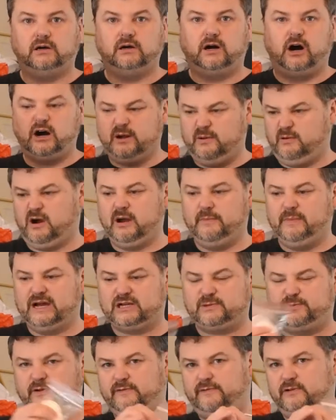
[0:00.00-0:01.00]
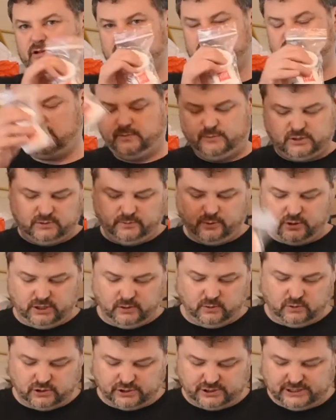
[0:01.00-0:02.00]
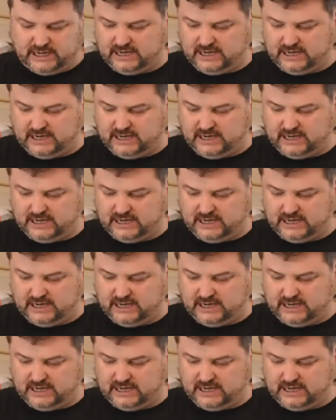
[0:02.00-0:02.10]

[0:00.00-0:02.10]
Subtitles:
I much prefer soap to body wash.